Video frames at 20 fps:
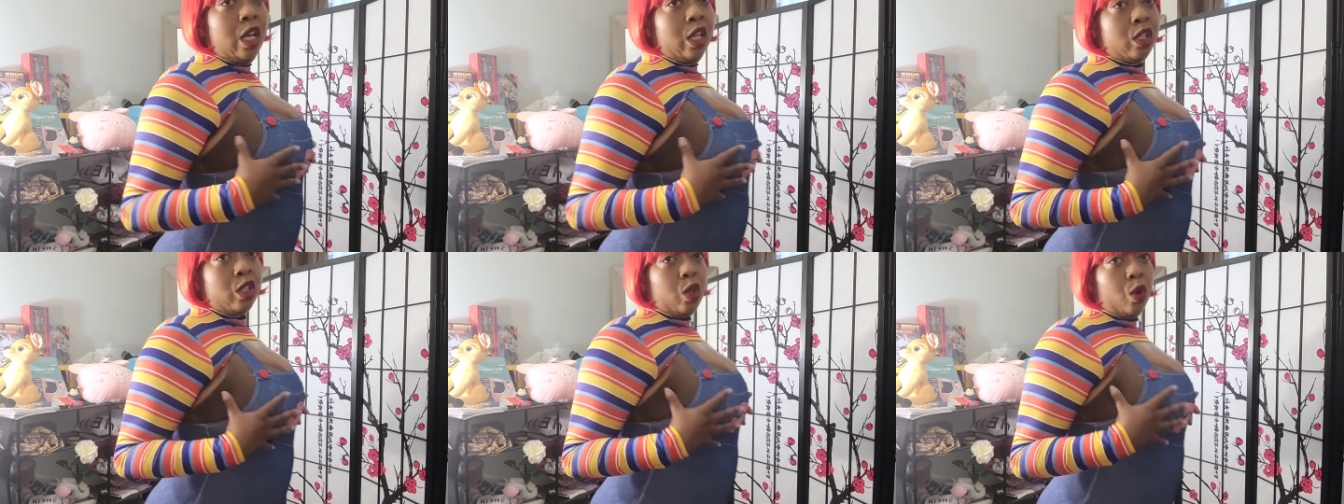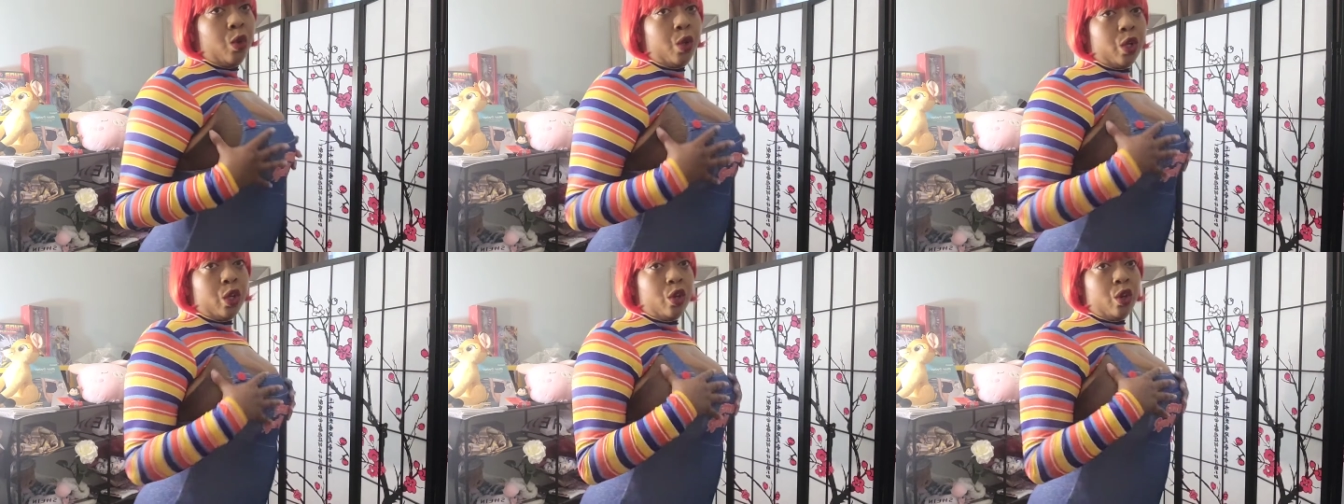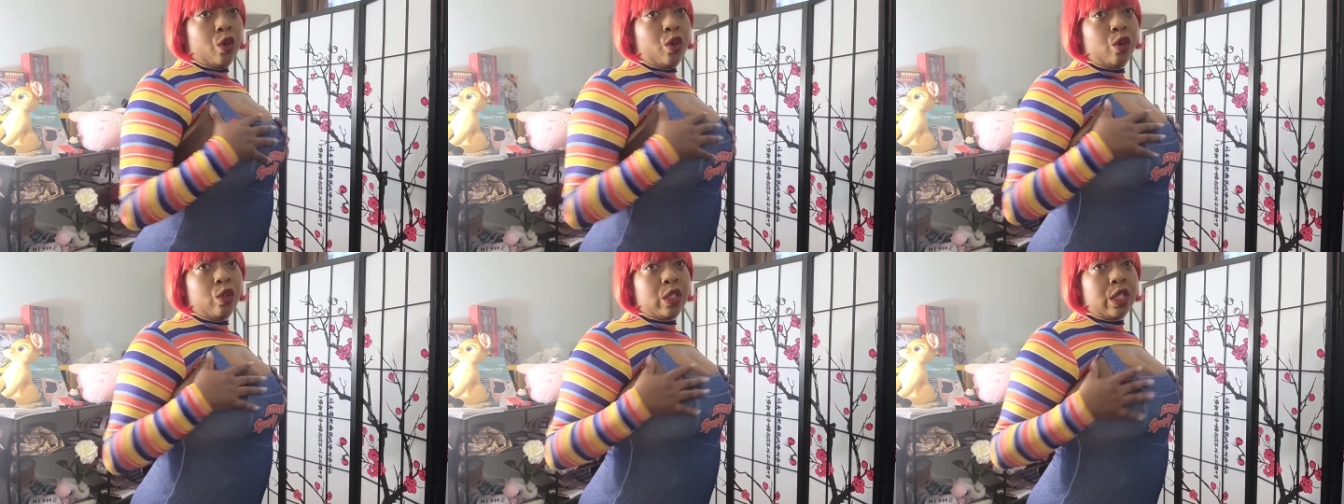So the
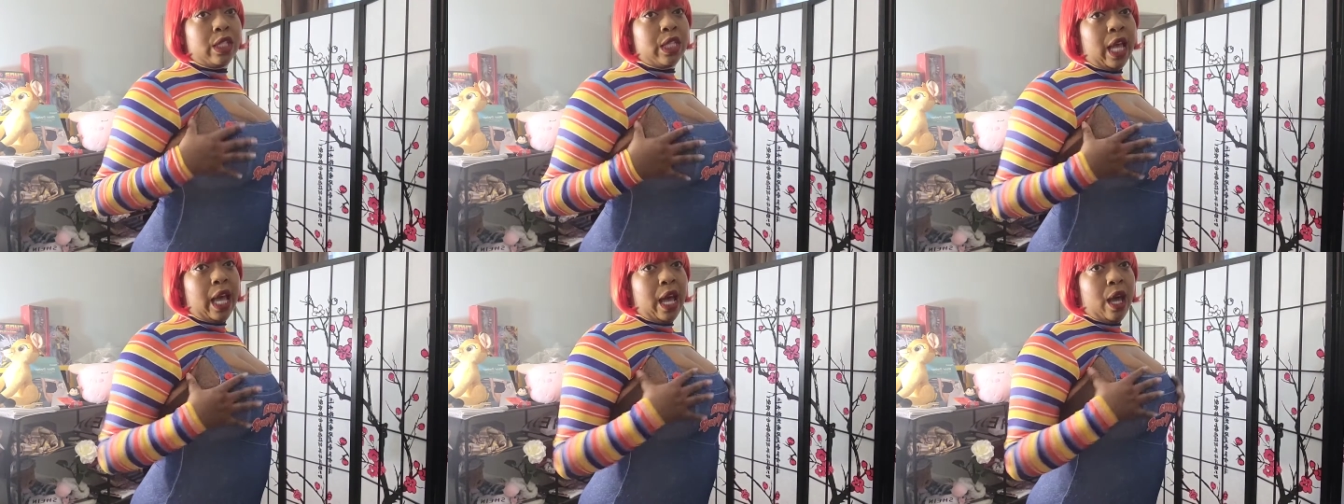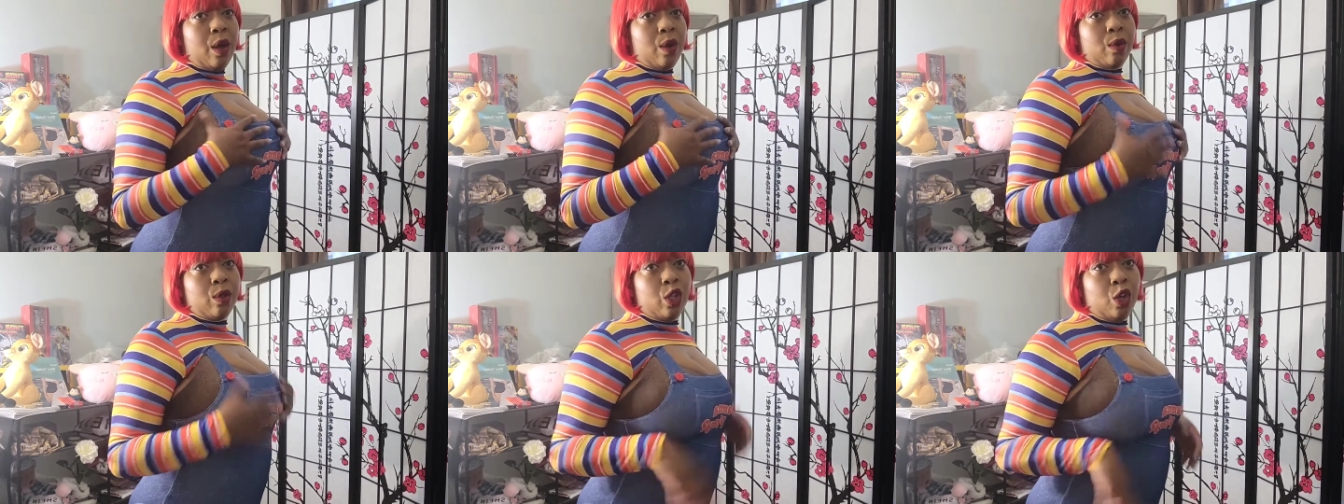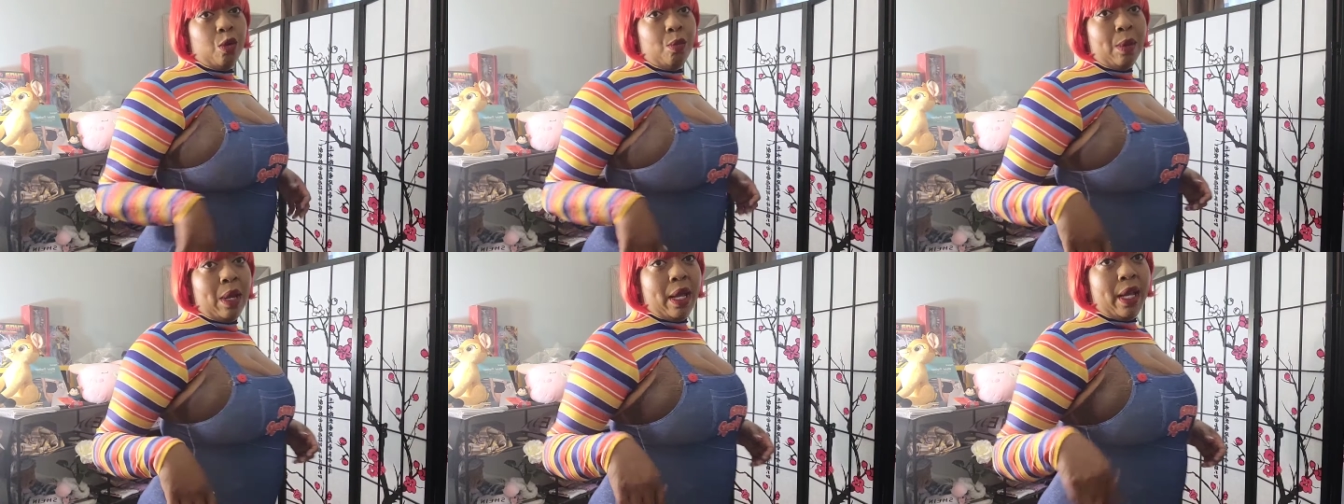girls is out.
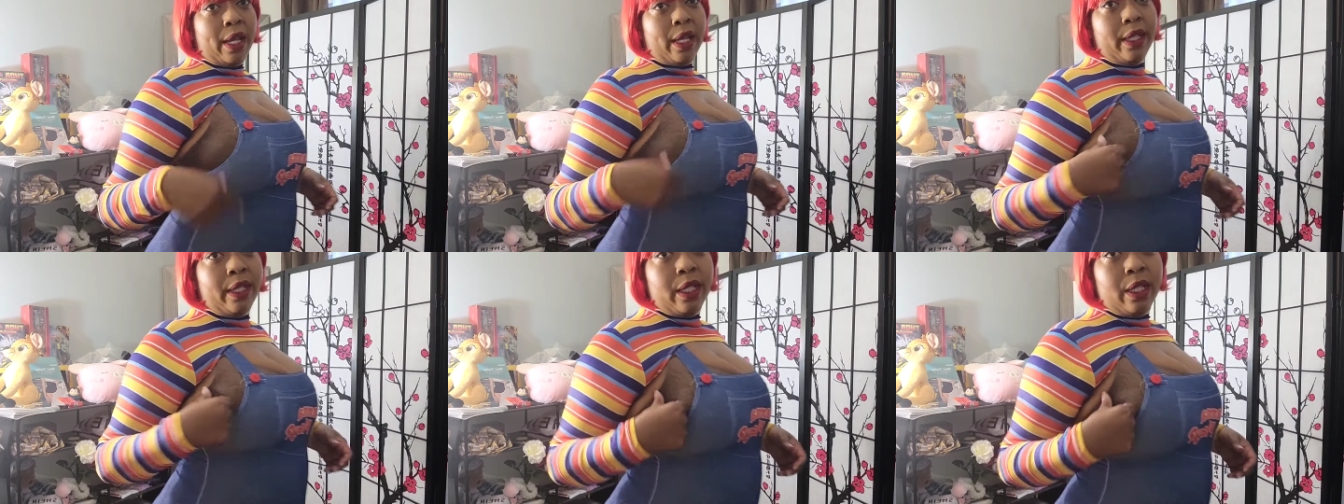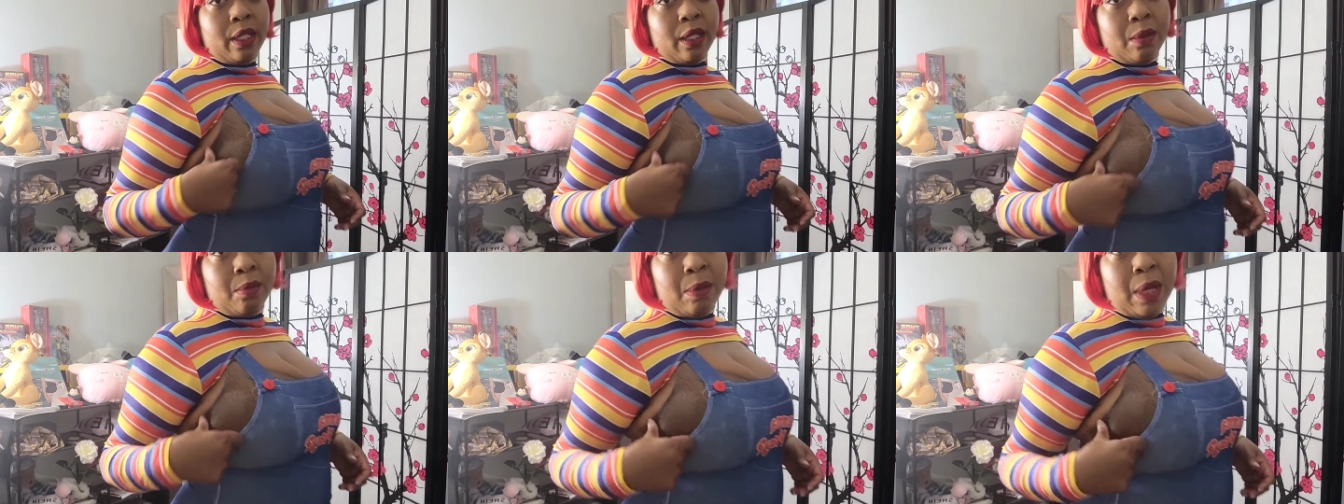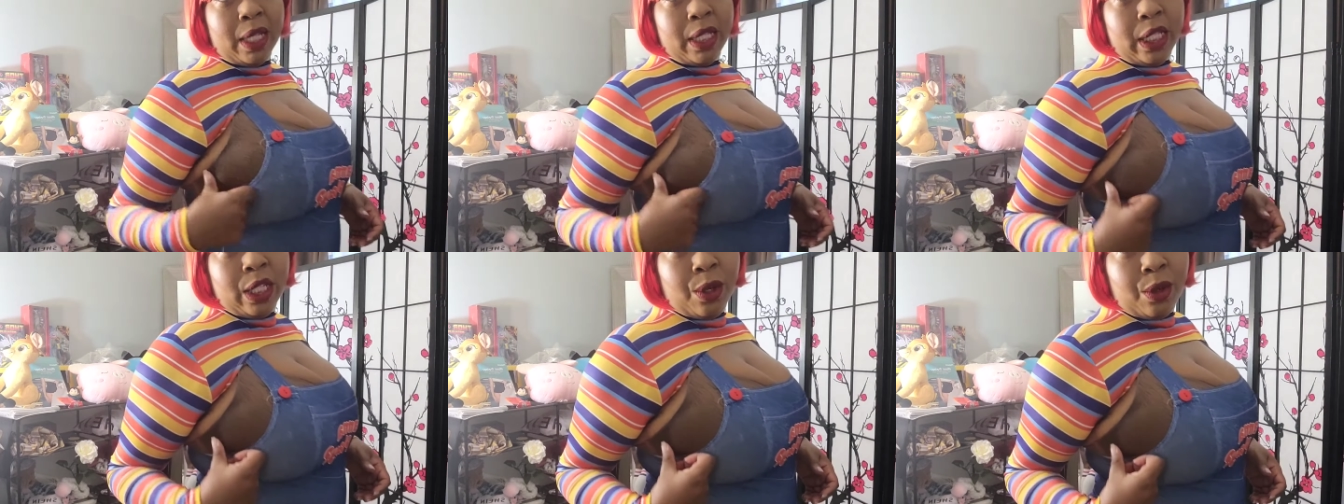Don't mind
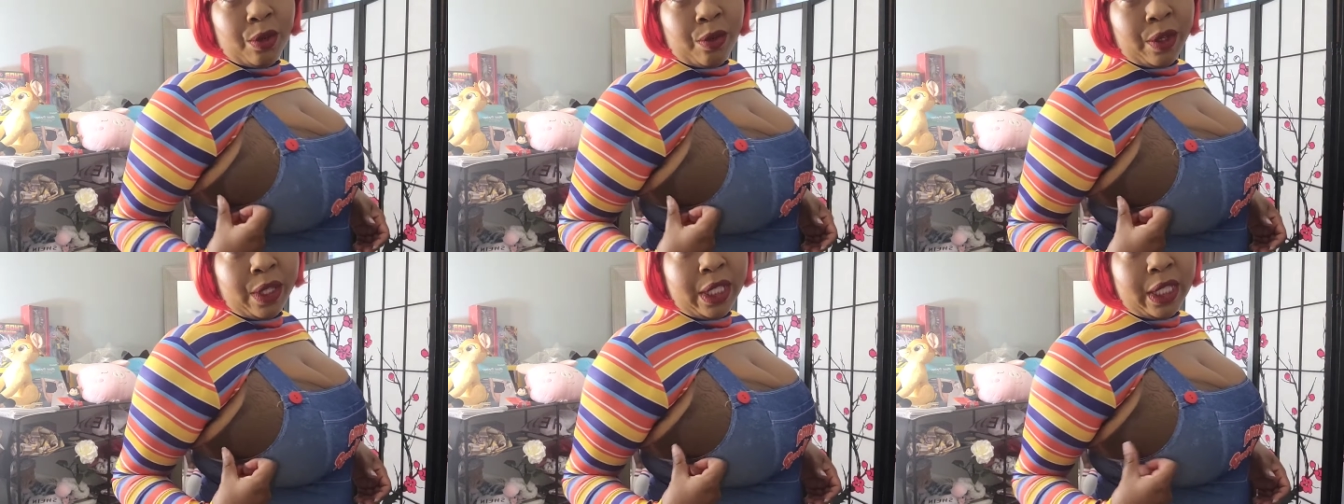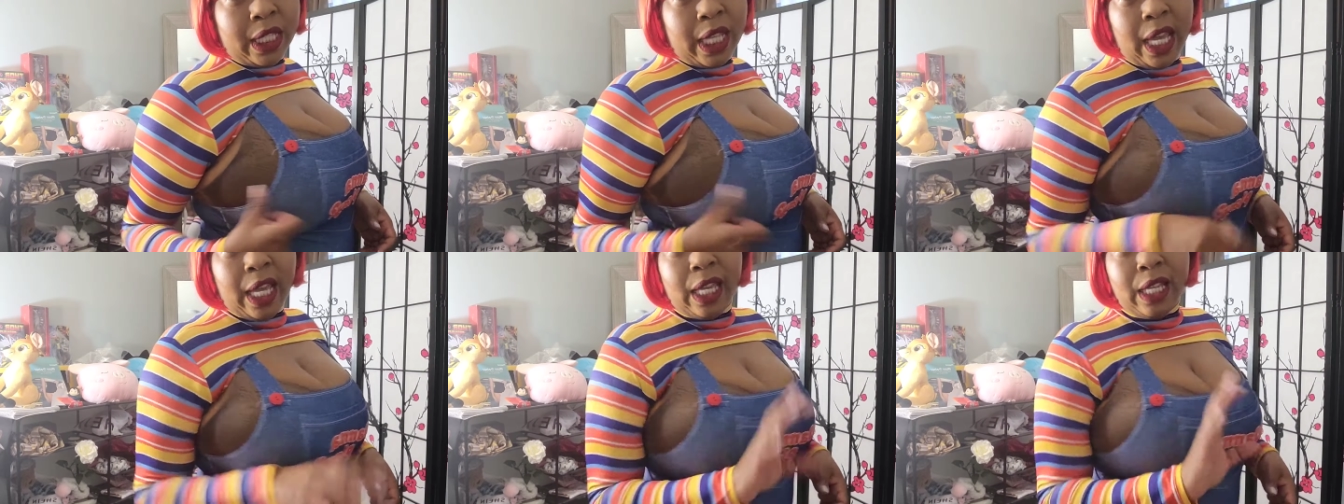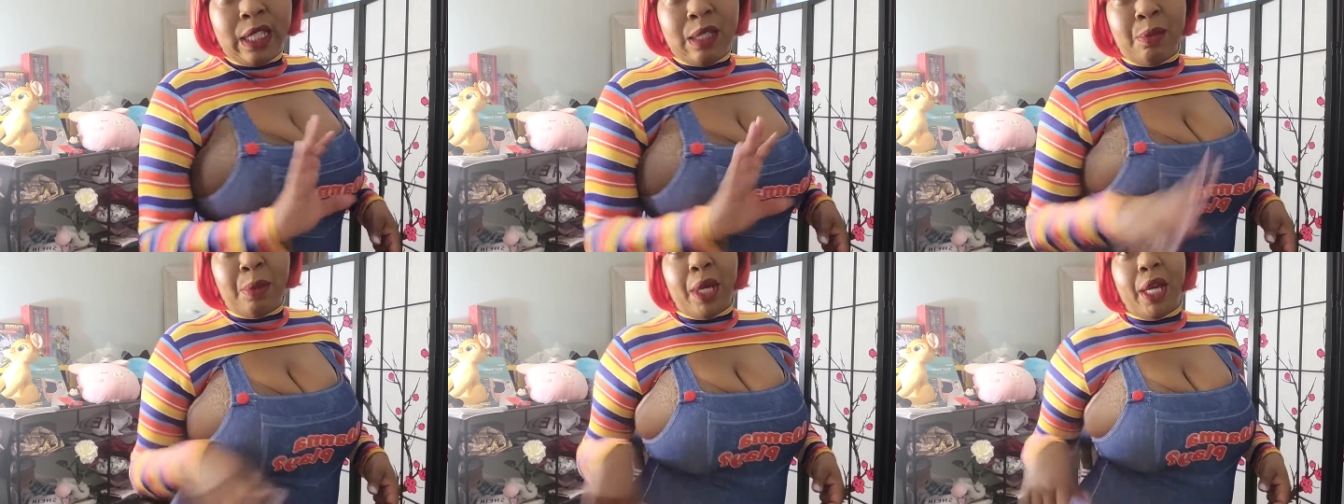my deodorant
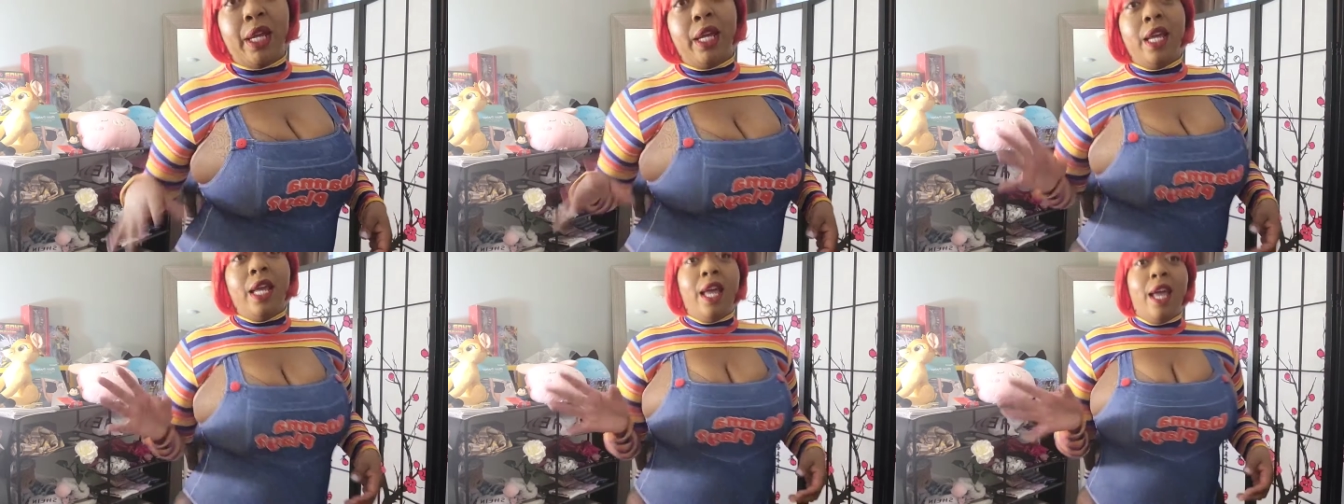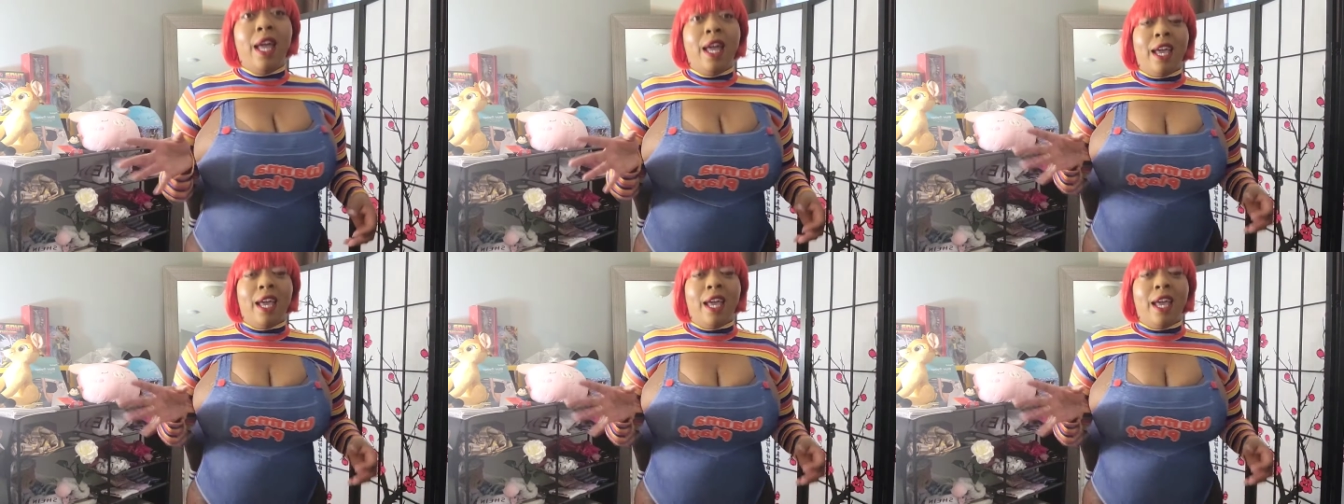stains, but